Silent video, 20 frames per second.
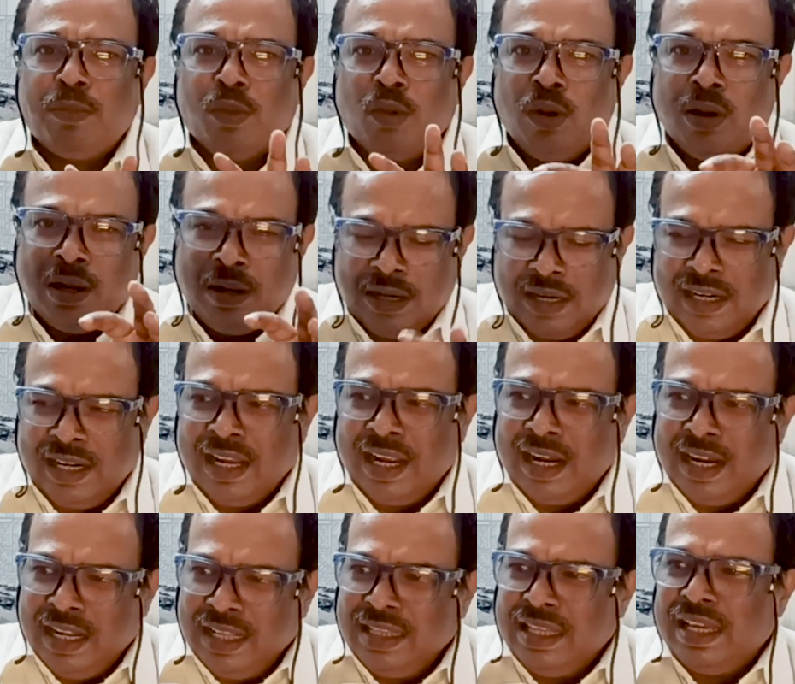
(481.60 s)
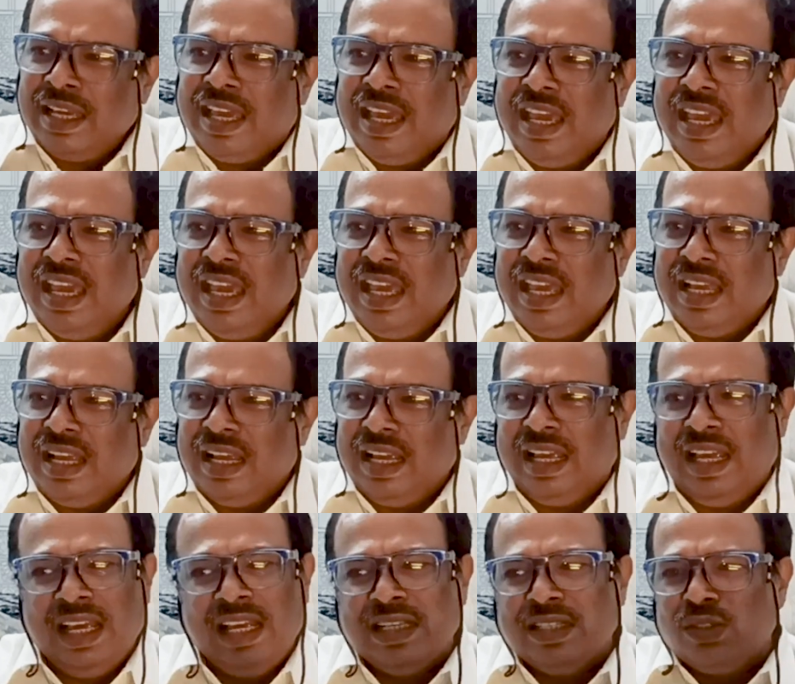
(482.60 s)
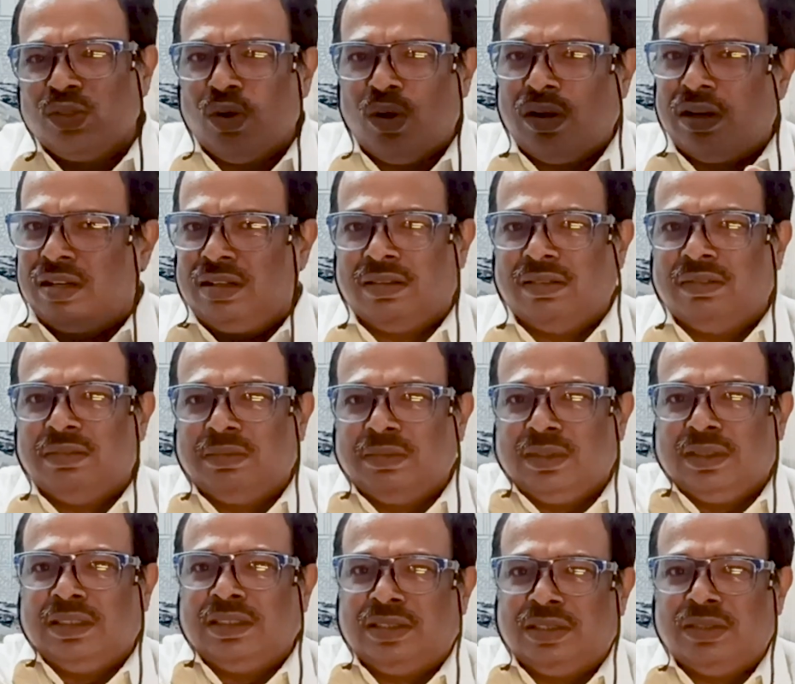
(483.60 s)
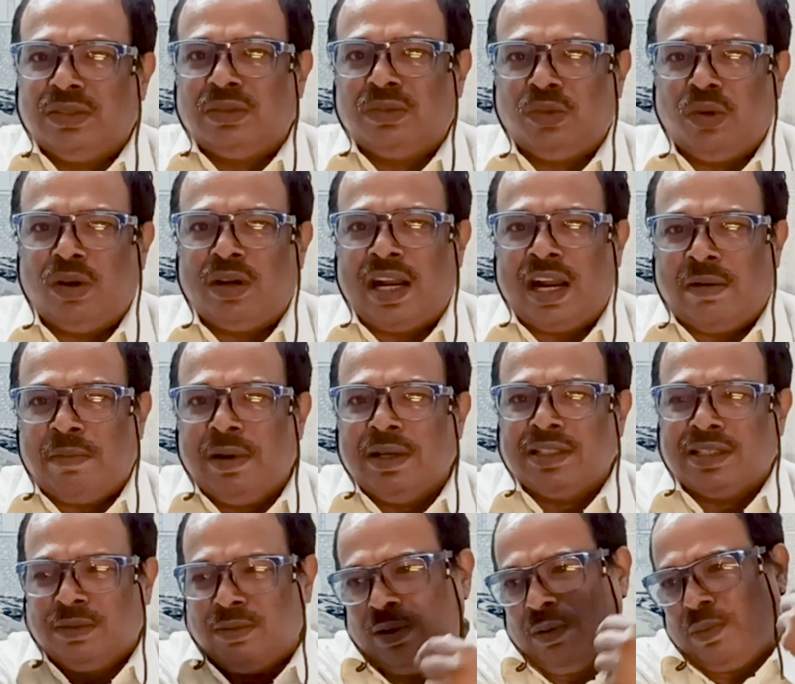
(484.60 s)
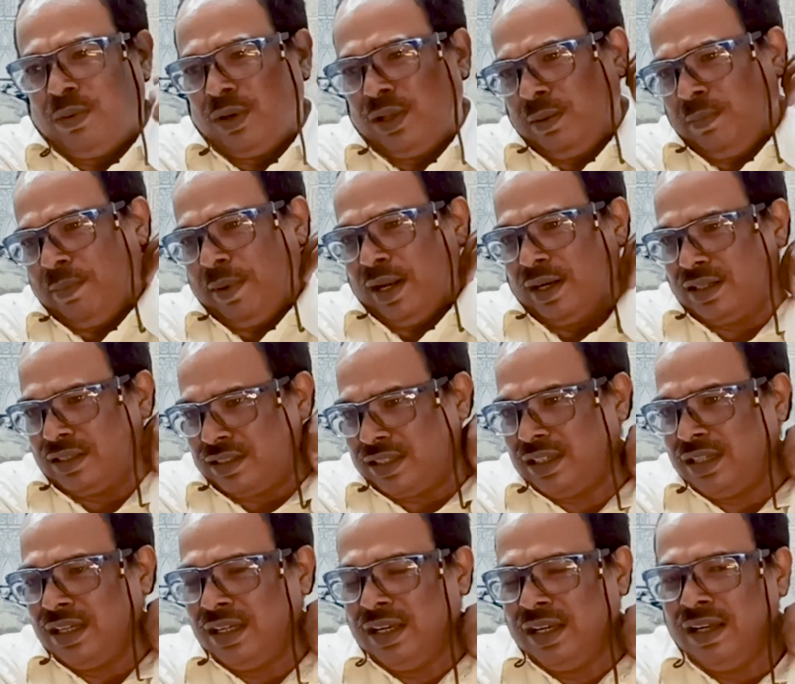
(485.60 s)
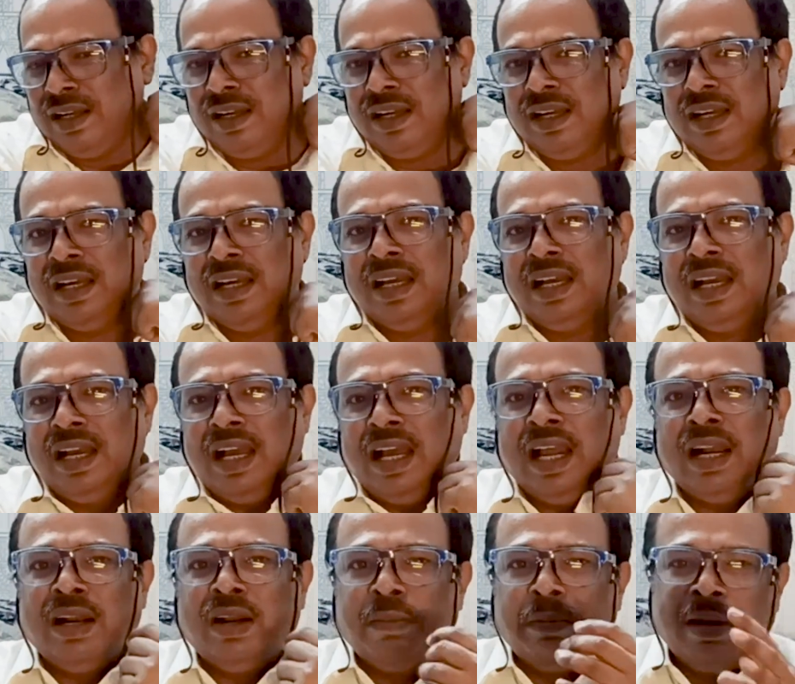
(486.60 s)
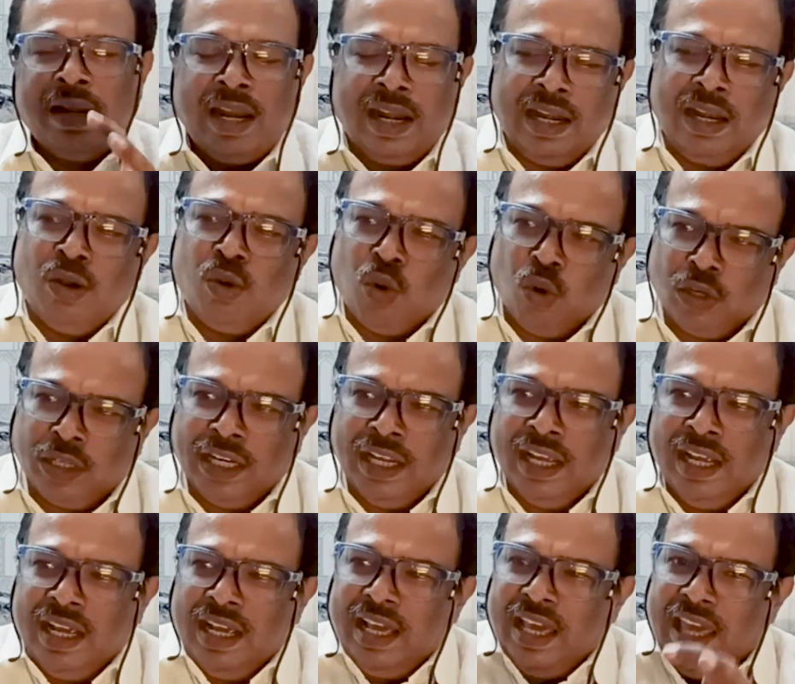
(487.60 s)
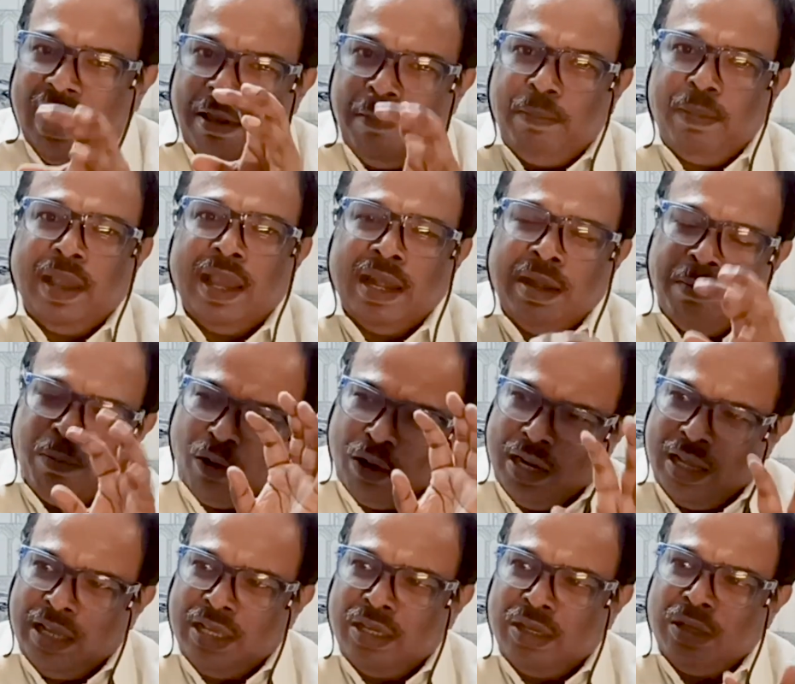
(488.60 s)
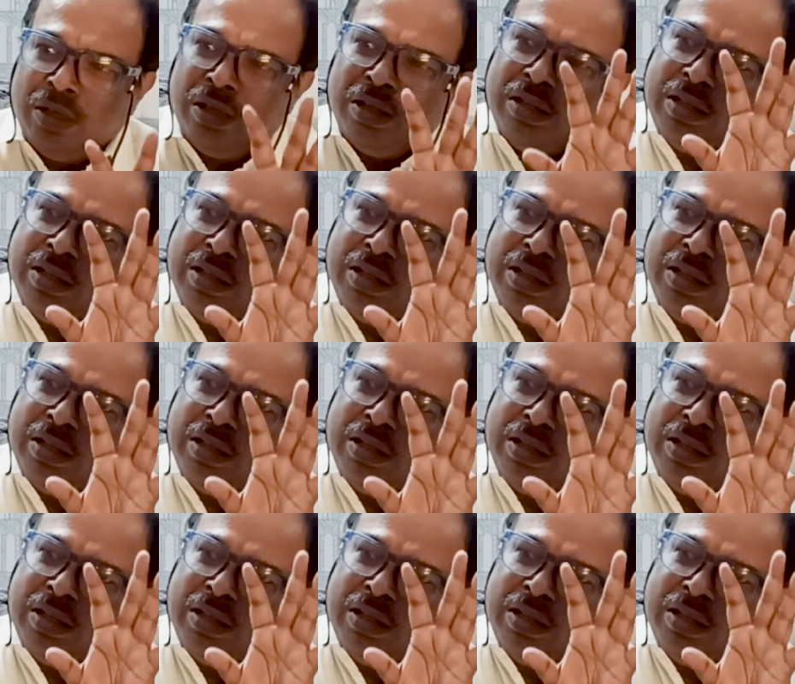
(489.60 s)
Or regarding the ghee is not advisable for the pet. And regarding roti, if anybody